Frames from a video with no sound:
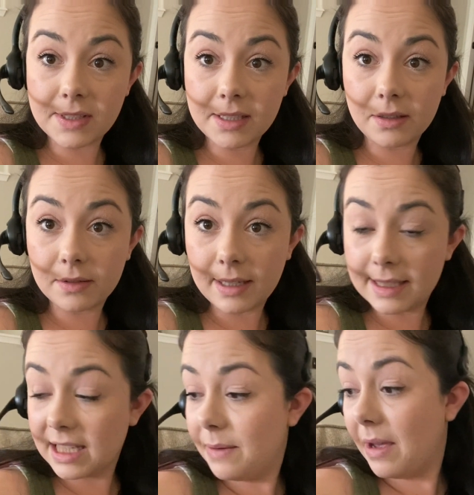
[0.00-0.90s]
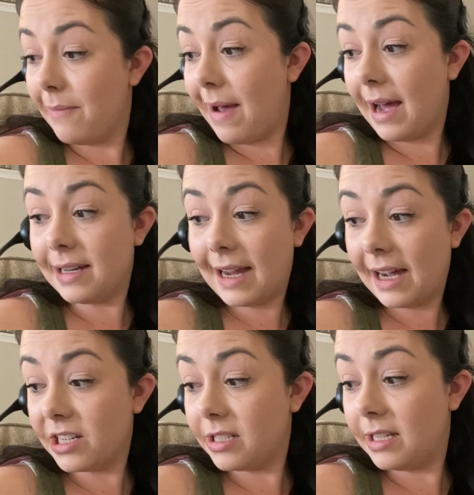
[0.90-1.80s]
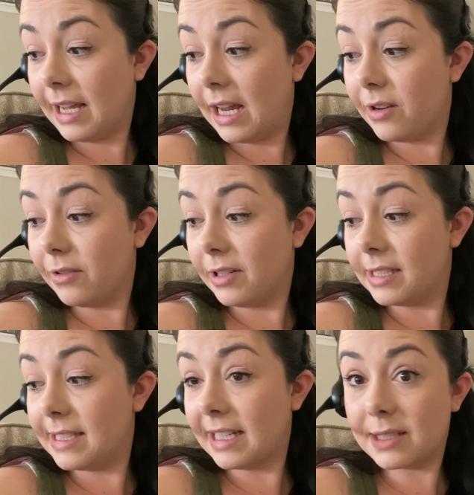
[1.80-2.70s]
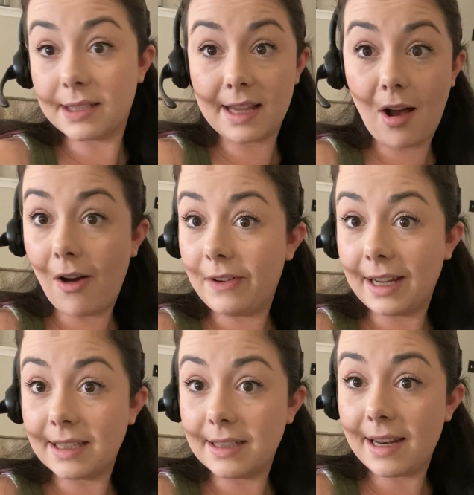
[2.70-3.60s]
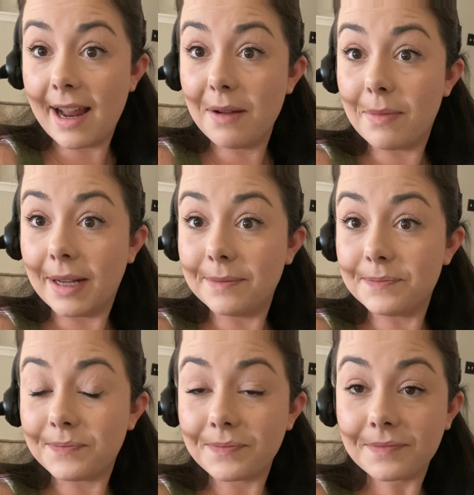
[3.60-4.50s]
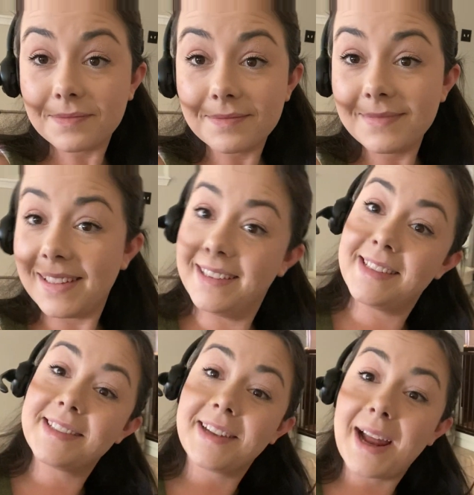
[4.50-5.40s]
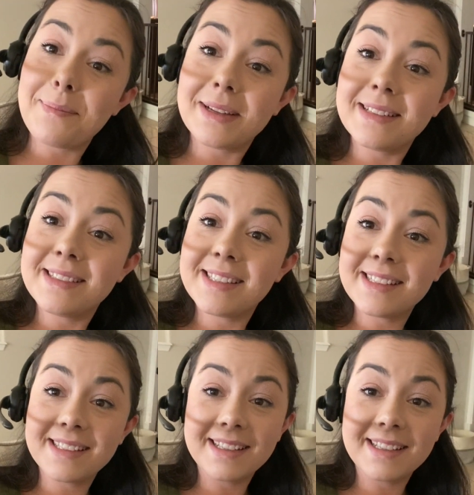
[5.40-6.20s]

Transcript: So it's going to be a mad dash to get through to 6 because they all have to get done today, but as it happens,